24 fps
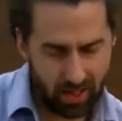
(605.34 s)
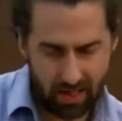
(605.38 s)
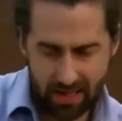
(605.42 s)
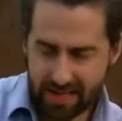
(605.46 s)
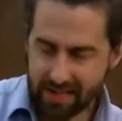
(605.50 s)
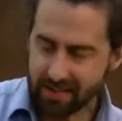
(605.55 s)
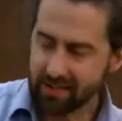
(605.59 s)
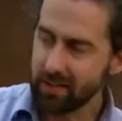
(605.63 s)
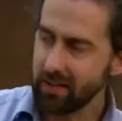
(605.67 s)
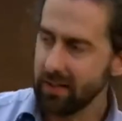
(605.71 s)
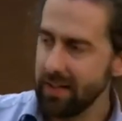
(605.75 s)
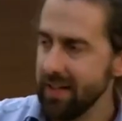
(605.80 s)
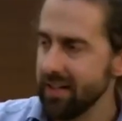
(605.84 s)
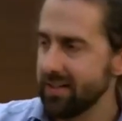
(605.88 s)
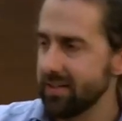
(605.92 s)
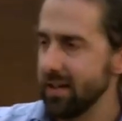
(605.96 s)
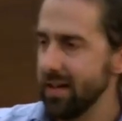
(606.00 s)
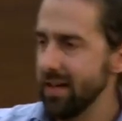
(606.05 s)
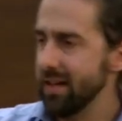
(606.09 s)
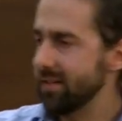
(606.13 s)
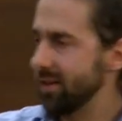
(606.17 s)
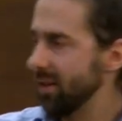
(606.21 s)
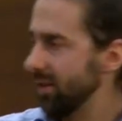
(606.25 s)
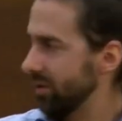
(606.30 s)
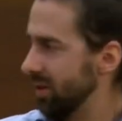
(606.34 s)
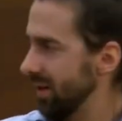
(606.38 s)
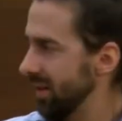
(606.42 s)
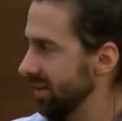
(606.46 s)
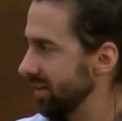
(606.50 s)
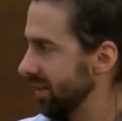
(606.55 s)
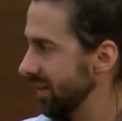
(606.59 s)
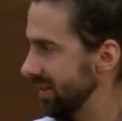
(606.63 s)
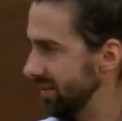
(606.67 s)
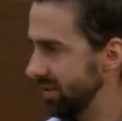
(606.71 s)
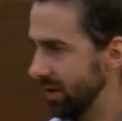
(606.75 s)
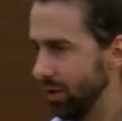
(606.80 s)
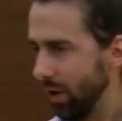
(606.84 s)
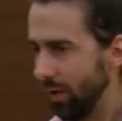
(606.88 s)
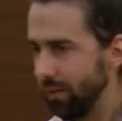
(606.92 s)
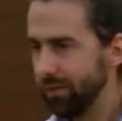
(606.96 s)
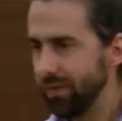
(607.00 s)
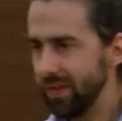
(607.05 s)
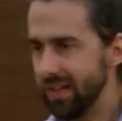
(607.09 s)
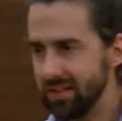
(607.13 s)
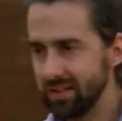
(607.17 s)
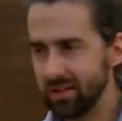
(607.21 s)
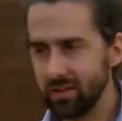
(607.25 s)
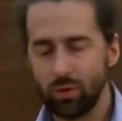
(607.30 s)
it's,
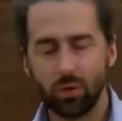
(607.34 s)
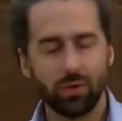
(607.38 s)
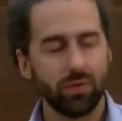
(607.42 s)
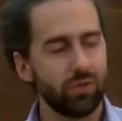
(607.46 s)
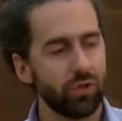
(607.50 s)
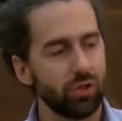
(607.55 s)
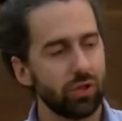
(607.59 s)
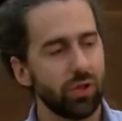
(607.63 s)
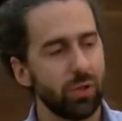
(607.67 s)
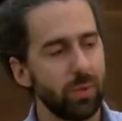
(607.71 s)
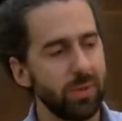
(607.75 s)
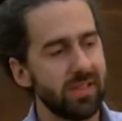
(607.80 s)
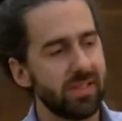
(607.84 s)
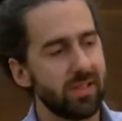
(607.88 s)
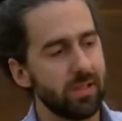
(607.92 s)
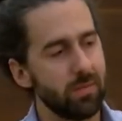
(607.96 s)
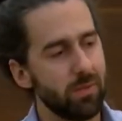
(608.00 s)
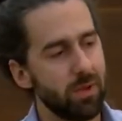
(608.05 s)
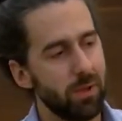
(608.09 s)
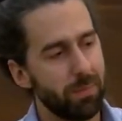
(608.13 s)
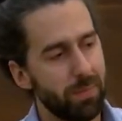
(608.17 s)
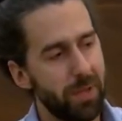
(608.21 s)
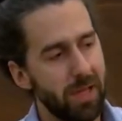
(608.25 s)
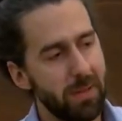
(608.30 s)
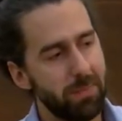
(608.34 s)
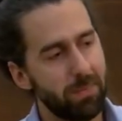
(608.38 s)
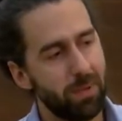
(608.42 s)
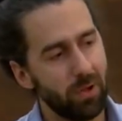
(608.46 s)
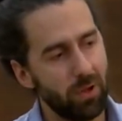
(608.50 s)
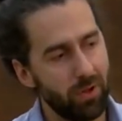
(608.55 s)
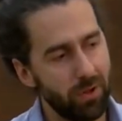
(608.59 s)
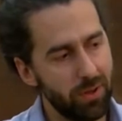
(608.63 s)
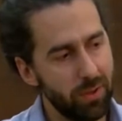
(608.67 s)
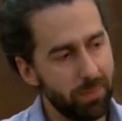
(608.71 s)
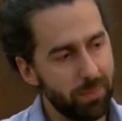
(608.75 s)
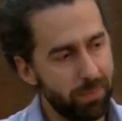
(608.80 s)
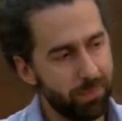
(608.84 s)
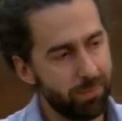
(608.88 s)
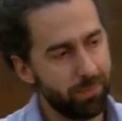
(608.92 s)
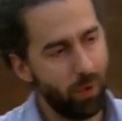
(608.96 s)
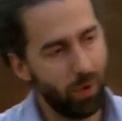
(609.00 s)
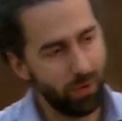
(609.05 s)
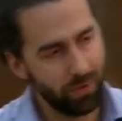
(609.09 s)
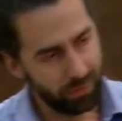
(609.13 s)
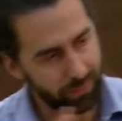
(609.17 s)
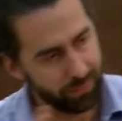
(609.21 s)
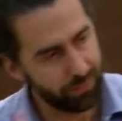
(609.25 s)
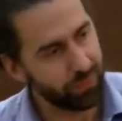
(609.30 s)
a, sort of truism that people on the,
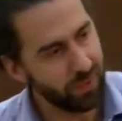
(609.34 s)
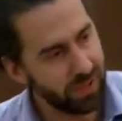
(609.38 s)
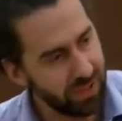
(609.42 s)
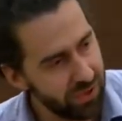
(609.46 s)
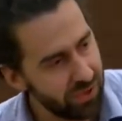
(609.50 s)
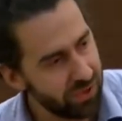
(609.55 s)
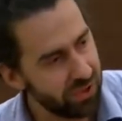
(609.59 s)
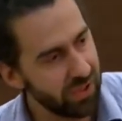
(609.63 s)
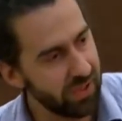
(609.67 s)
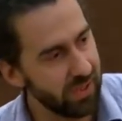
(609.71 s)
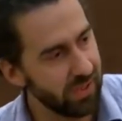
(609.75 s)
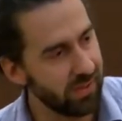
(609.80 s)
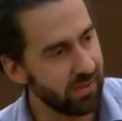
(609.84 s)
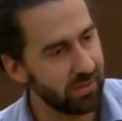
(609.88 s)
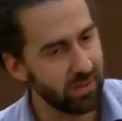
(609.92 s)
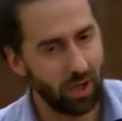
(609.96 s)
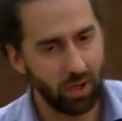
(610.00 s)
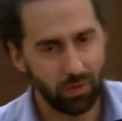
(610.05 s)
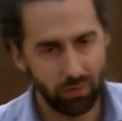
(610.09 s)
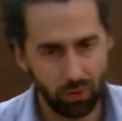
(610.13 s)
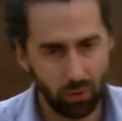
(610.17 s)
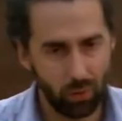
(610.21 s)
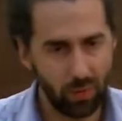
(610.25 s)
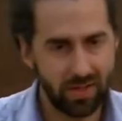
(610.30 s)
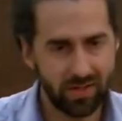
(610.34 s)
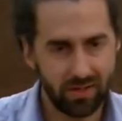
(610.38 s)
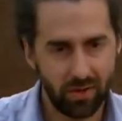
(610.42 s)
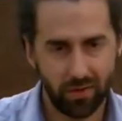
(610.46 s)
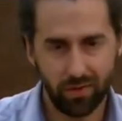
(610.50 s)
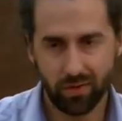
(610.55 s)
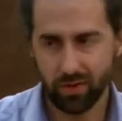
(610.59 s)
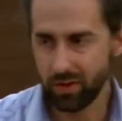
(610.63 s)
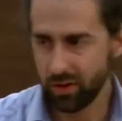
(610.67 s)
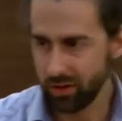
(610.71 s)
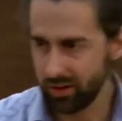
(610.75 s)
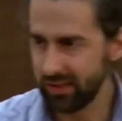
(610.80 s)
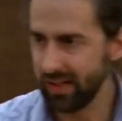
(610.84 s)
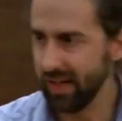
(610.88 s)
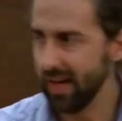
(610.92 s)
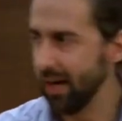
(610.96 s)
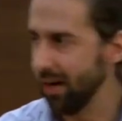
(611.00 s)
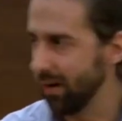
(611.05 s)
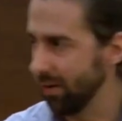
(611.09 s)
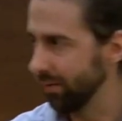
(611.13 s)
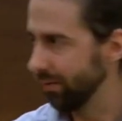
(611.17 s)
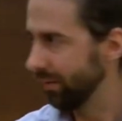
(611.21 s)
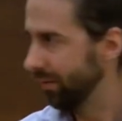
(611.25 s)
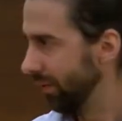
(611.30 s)
on the fringes are always on the
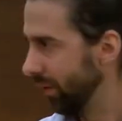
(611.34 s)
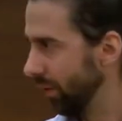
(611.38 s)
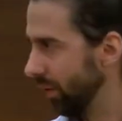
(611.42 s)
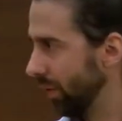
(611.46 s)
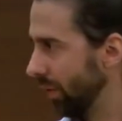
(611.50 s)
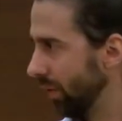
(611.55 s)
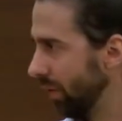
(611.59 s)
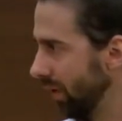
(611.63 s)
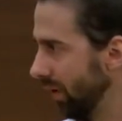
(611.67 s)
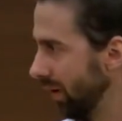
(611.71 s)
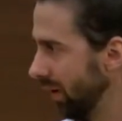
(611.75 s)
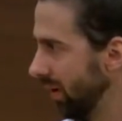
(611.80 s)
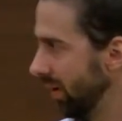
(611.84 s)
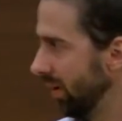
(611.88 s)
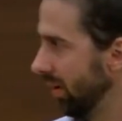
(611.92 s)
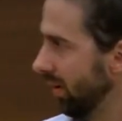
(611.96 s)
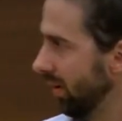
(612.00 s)
lookout for